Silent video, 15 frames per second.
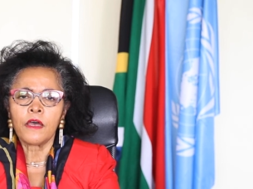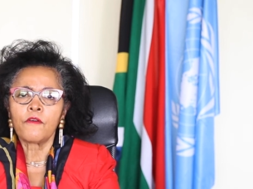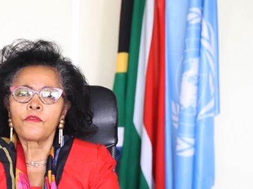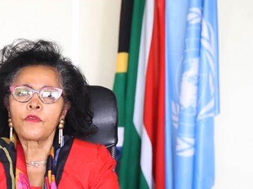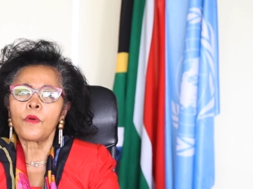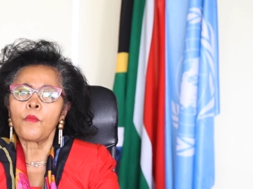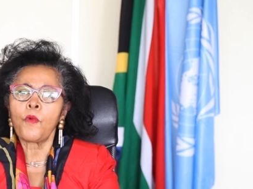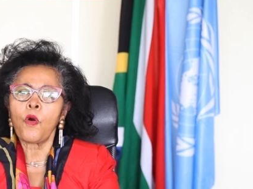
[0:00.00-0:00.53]

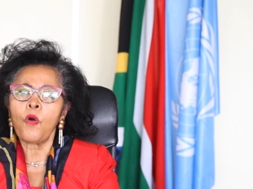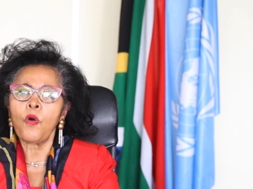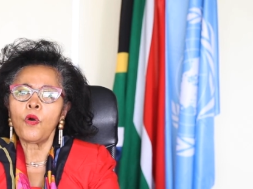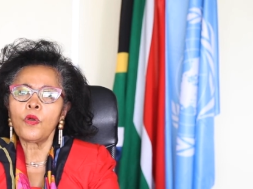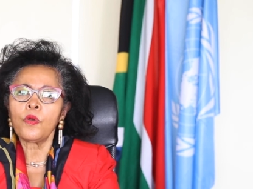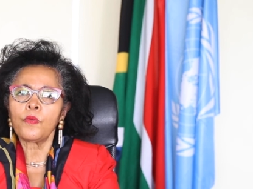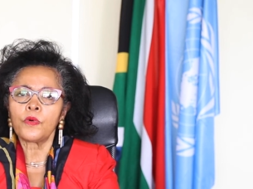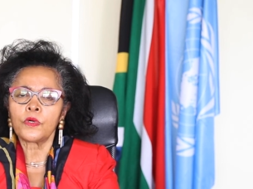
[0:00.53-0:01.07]
from
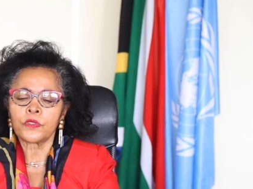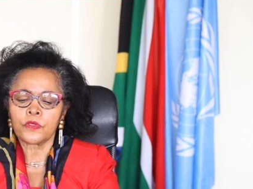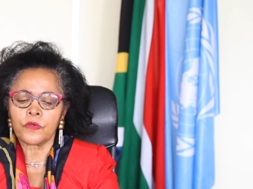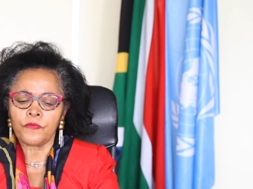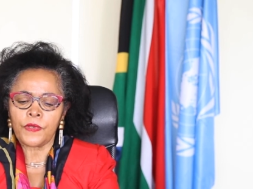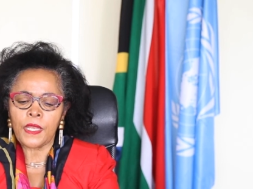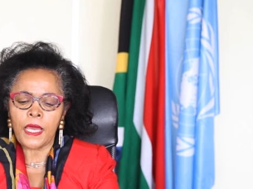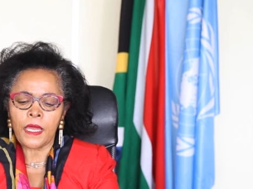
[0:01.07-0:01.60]
all walks
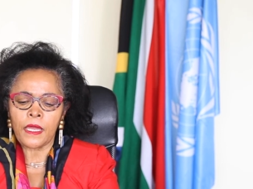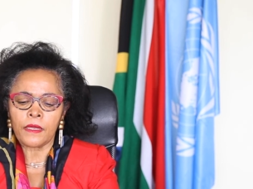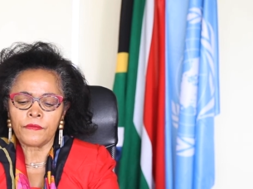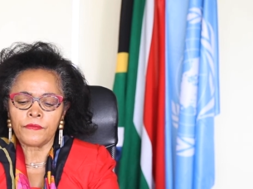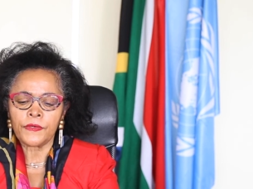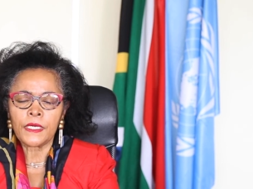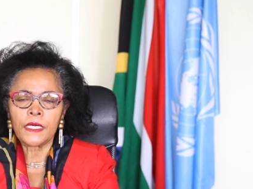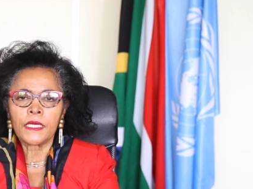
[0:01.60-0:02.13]
of life